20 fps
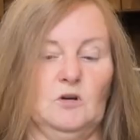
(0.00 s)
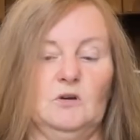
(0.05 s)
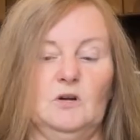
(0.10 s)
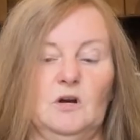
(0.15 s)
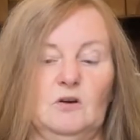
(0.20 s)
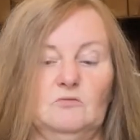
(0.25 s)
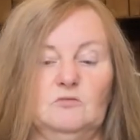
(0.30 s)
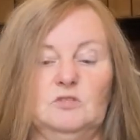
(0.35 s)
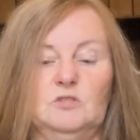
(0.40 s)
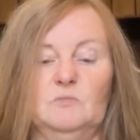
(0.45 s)

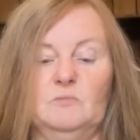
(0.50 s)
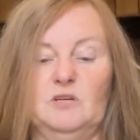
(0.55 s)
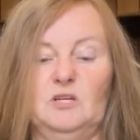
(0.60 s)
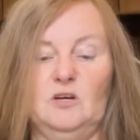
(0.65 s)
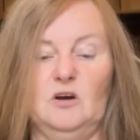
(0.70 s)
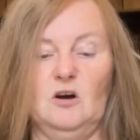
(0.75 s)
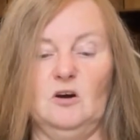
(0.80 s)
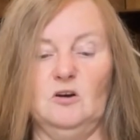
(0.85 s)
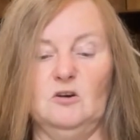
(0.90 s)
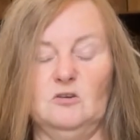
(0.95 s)
known to be
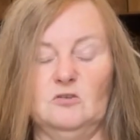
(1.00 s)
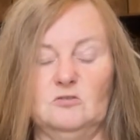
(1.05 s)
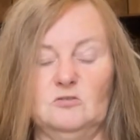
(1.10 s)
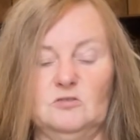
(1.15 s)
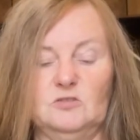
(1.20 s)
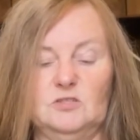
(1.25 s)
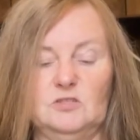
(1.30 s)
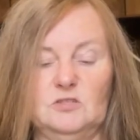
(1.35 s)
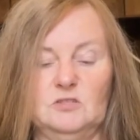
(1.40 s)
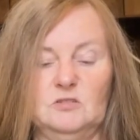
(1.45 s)

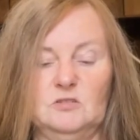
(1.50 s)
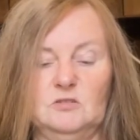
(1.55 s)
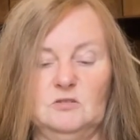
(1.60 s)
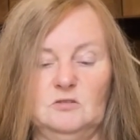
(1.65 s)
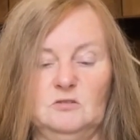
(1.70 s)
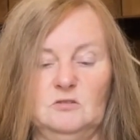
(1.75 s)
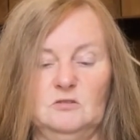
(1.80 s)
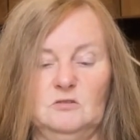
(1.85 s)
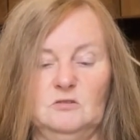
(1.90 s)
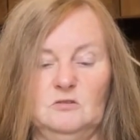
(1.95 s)
hers.
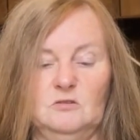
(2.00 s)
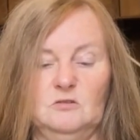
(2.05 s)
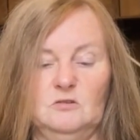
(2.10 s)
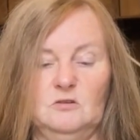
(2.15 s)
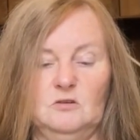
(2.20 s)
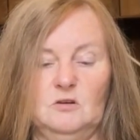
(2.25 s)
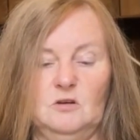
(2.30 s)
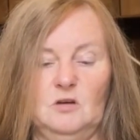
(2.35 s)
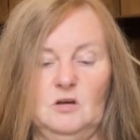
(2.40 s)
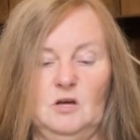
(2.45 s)

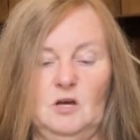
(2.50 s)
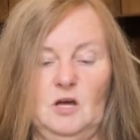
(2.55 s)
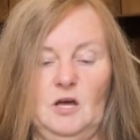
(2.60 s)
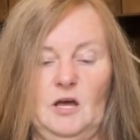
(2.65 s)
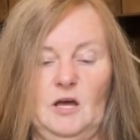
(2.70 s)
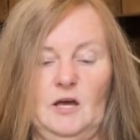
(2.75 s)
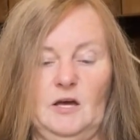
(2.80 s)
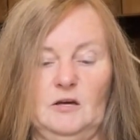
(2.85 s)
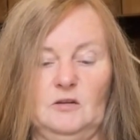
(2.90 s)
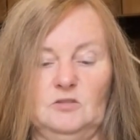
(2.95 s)

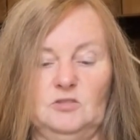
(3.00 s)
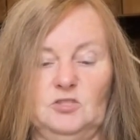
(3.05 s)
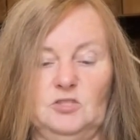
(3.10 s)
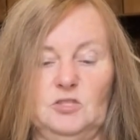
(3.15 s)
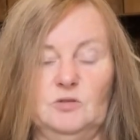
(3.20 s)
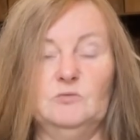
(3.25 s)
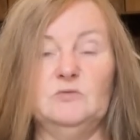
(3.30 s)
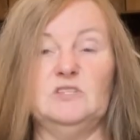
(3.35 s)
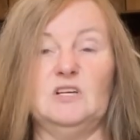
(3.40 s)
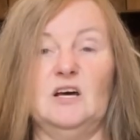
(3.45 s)
And she
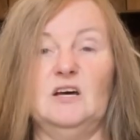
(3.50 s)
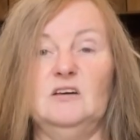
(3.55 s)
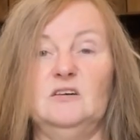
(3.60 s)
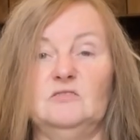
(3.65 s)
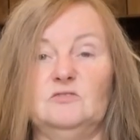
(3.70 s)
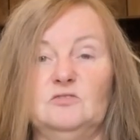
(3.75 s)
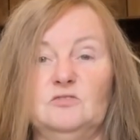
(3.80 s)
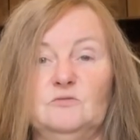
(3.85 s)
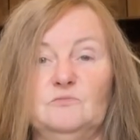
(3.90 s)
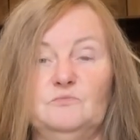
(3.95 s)
was
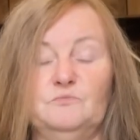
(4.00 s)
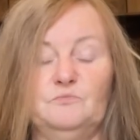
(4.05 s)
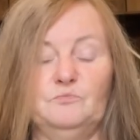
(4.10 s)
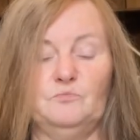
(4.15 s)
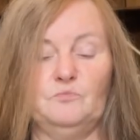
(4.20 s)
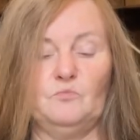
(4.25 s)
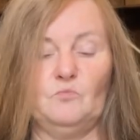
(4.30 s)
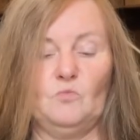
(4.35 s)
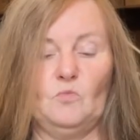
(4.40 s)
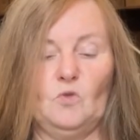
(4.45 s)
hanged.
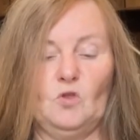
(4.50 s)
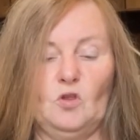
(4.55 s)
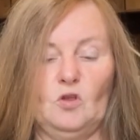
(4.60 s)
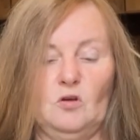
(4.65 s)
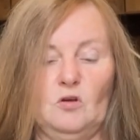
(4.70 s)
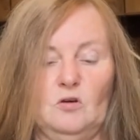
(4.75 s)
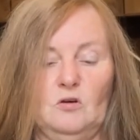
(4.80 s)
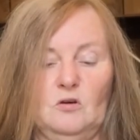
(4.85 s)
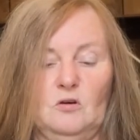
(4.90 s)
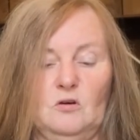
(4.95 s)

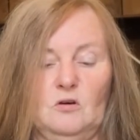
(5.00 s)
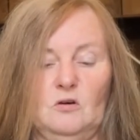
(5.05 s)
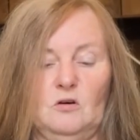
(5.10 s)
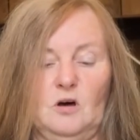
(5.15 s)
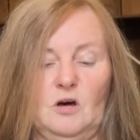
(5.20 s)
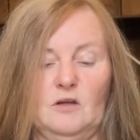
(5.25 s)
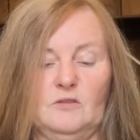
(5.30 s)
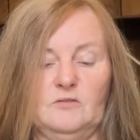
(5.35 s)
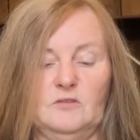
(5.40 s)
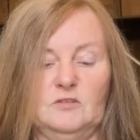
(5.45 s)

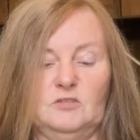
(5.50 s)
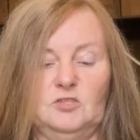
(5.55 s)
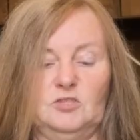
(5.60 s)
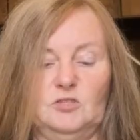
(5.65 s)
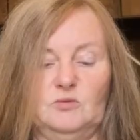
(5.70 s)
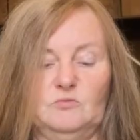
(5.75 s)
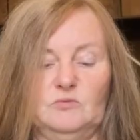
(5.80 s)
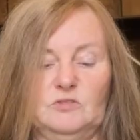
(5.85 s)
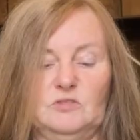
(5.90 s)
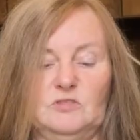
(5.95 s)
I think she
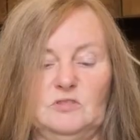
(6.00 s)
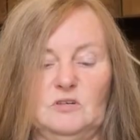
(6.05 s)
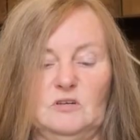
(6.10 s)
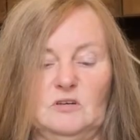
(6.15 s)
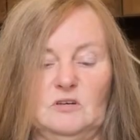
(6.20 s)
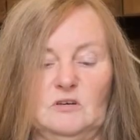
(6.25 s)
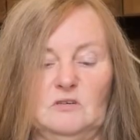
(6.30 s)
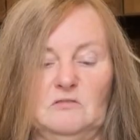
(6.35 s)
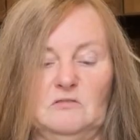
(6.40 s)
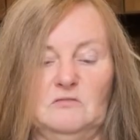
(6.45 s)
was
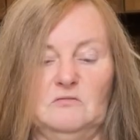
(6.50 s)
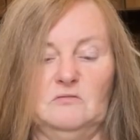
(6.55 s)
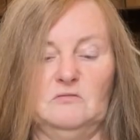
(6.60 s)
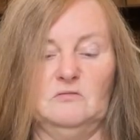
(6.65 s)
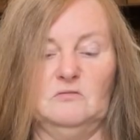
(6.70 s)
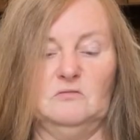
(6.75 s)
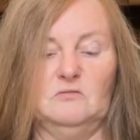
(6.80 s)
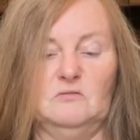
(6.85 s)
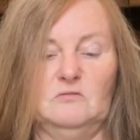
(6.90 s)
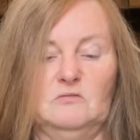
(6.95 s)
the
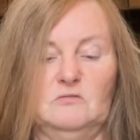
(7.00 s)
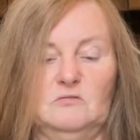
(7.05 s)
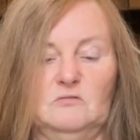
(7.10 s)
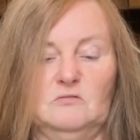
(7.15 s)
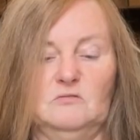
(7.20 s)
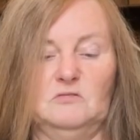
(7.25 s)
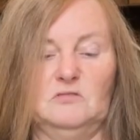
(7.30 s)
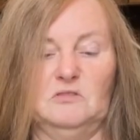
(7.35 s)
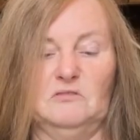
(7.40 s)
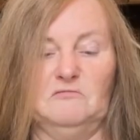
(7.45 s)

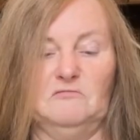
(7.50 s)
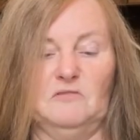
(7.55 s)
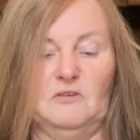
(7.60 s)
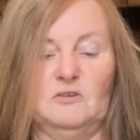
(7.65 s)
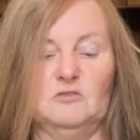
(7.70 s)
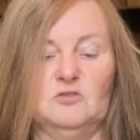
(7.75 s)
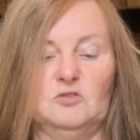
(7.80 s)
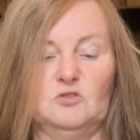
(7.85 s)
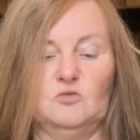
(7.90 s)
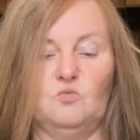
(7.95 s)

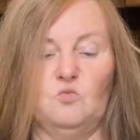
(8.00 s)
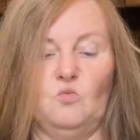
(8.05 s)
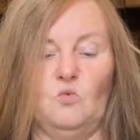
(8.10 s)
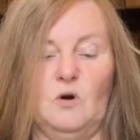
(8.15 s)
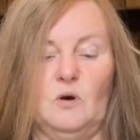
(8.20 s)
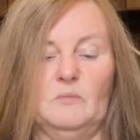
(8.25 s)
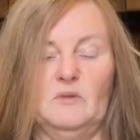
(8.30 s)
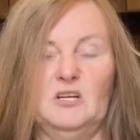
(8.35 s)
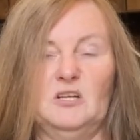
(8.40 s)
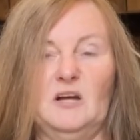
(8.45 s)
first
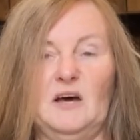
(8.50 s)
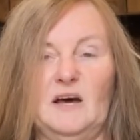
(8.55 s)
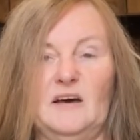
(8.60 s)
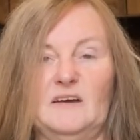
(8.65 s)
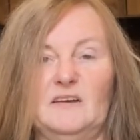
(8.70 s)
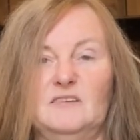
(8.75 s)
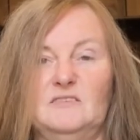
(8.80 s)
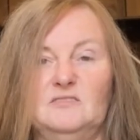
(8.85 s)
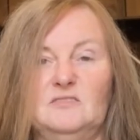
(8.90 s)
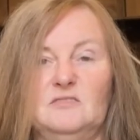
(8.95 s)
woman
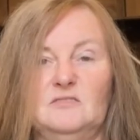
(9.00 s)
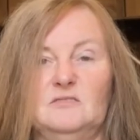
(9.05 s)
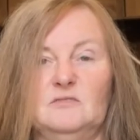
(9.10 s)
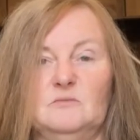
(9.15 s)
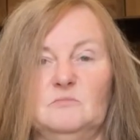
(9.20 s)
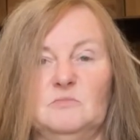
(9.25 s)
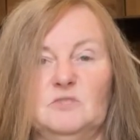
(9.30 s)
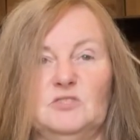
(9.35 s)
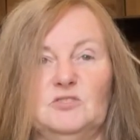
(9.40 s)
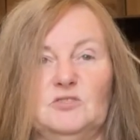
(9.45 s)
hanged in
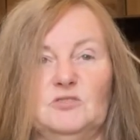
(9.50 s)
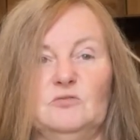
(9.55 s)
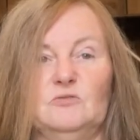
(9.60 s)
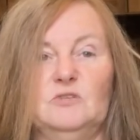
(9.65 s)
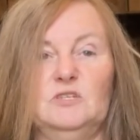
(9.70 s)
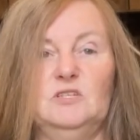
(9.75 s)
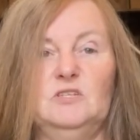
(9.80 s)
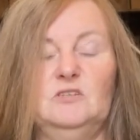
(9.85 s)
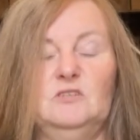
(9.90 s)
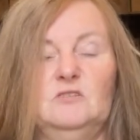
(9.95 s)

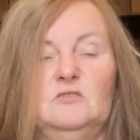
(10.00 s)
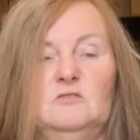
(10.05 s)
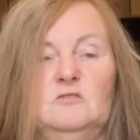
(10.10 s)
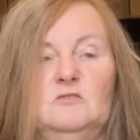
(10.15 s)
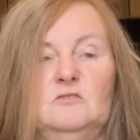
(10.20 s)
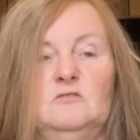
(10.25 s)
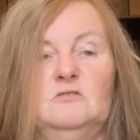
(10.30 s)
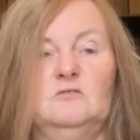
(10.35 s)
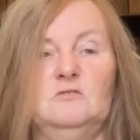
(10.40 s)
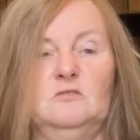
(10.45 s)
Missouri.
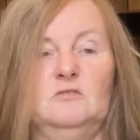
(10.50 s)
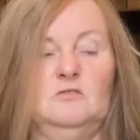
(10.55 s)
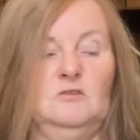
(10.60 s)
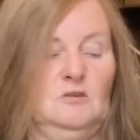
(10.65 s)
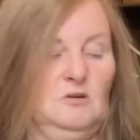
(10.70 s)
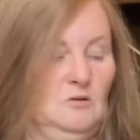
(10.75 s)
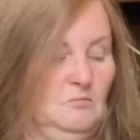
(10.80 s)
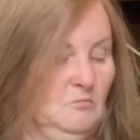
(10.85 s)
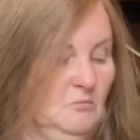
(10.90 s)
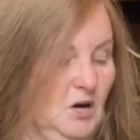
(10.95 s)

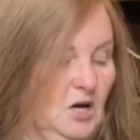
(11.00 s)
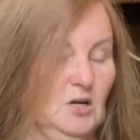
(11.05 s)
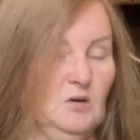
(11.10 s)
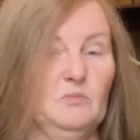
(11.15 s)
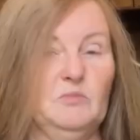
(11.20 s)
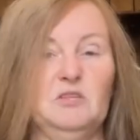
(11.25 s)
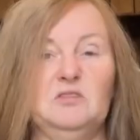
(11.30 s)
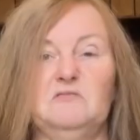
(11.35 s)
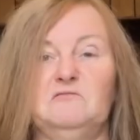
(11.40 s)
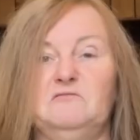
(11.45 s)
Might have
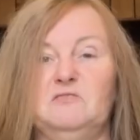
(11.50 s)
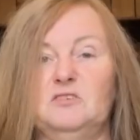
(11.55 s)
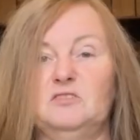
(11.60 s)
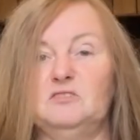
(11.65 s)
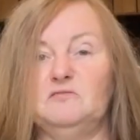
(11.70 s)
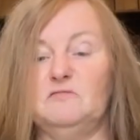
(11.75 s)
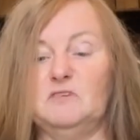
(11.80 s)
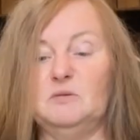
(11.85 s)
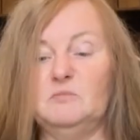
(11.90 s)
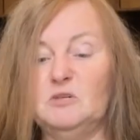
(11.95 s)
been the first
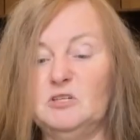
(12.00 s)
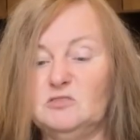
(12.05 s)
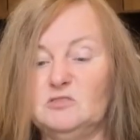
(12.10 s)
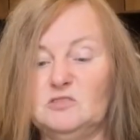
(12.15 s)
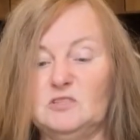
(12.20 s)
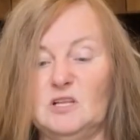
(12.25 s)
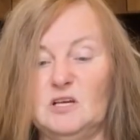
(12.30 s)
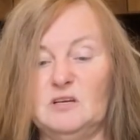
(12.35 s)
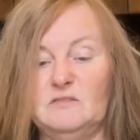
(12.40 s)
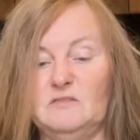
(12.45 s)
female
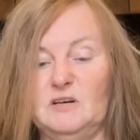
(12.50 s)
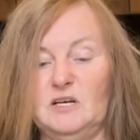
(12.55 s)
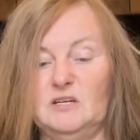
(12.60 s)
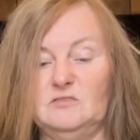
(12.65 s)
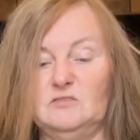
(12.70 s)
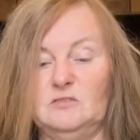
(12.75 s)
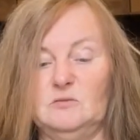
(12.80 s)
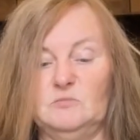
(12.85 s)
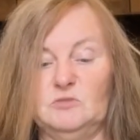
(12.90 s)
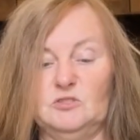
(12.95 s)
slave
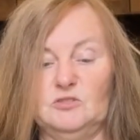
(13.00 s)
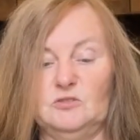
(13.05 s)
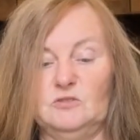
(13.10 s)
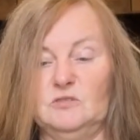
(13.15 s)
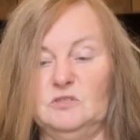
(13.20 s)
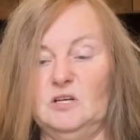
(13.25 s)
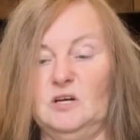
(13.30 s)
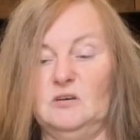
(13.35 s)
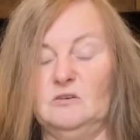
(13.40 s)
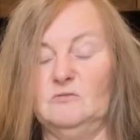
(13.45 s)
hanged in
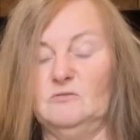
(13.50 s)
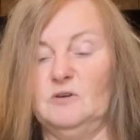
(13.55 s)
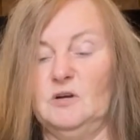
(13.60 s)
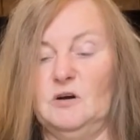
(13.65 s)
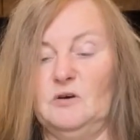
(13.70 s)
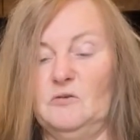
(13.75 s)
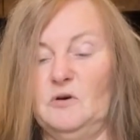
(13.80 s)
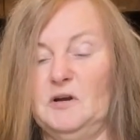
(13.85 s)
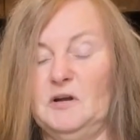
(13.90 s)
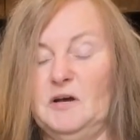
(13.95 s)
Missouri. I don't
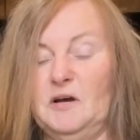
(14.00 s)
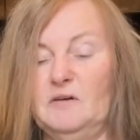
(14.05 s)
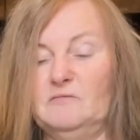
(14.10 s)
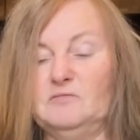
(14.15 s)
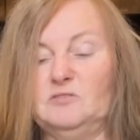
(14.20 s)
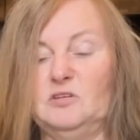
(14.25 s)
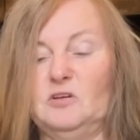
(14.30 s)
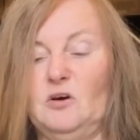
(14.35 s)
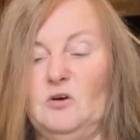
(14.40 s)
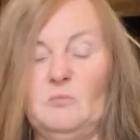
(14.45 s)
know. I'd have to
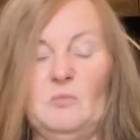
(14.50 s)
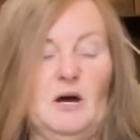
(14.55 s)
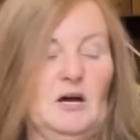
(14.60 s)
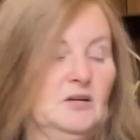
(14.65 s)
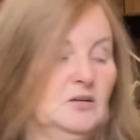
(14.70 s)
go back